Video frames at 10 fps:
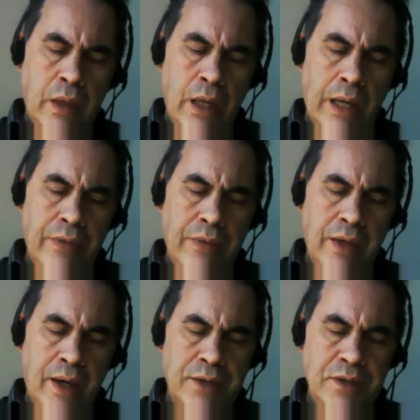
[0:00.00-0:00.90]
the
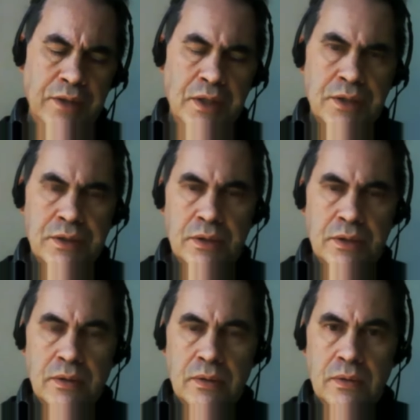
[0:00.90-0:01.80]
ideas.
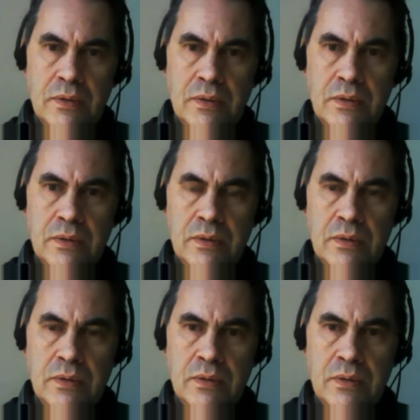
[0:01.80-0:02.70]

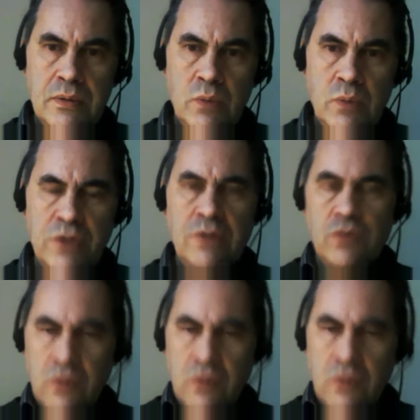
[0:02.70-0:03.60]
Once you've sort of
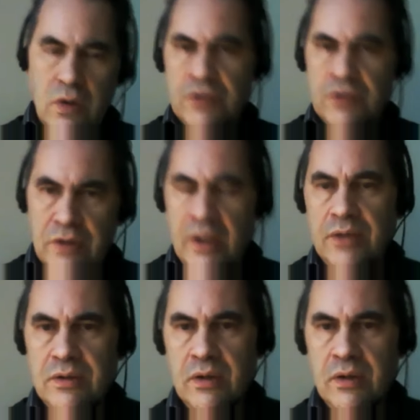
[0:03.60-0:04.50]
constellated the
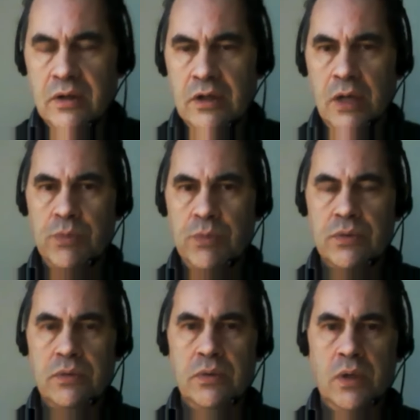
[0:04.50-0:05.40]
archetypes
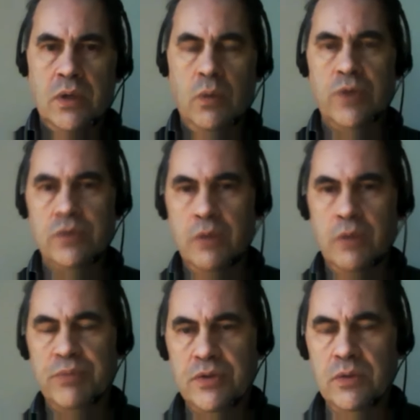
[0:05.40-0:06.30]
and once you are
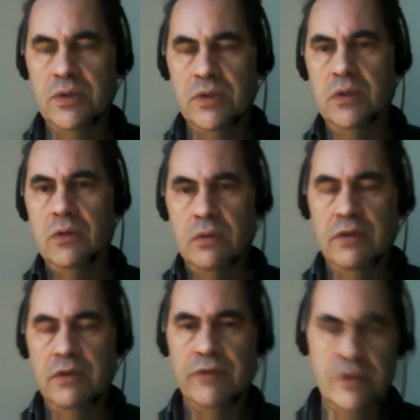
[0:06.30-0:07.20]
pursued in your own
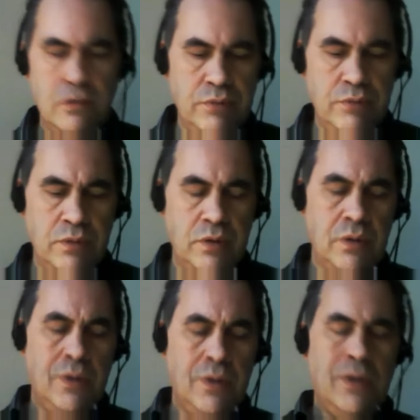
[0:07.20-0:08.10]
definition of beauty,
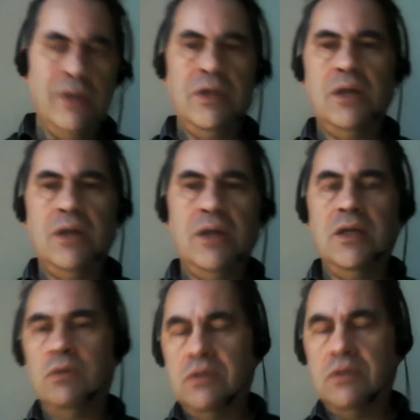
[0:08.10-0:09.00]
the ideas will
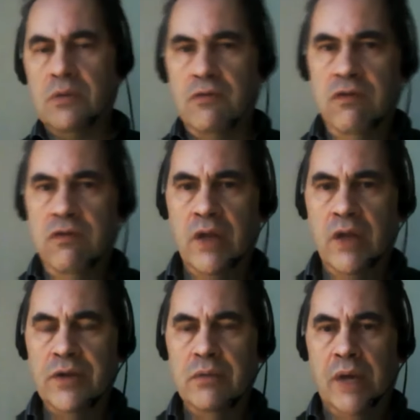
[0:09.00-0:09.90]
sort of flood your
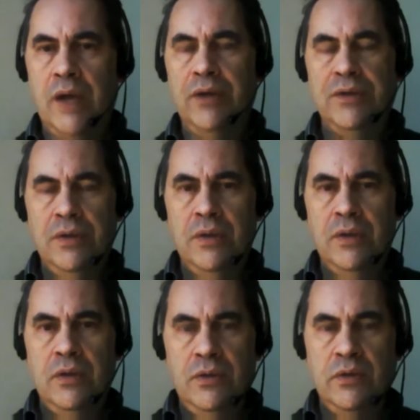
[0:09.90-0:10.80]
mind.
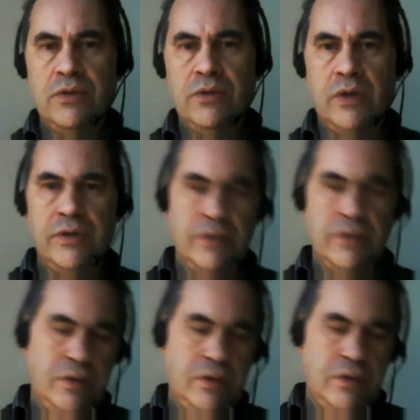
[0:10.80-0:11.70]
Your task is
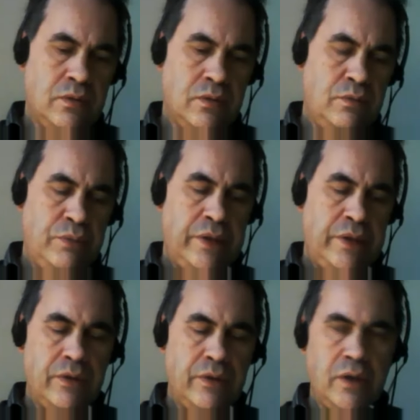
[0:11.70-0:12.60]
sort of to build
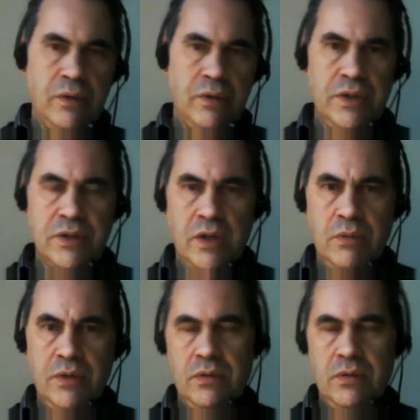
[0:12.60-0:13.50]
ongoing discernment,
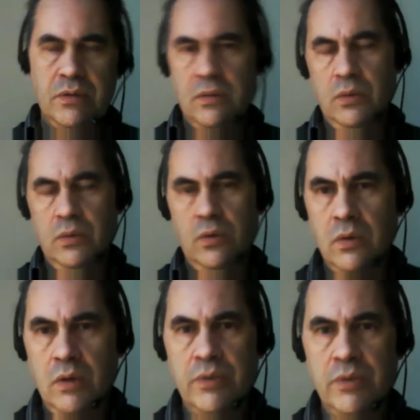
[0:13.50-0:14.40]
or you could call it
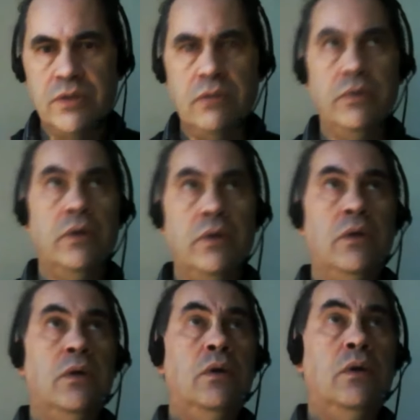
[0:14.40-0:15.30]
wisdom,
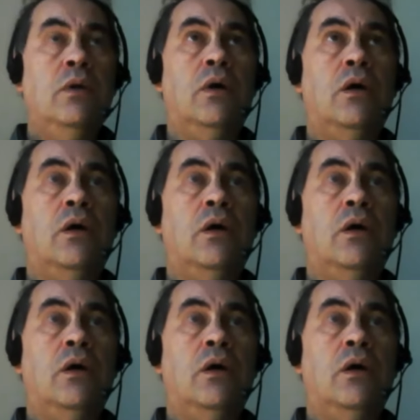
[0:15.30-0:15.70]
uh,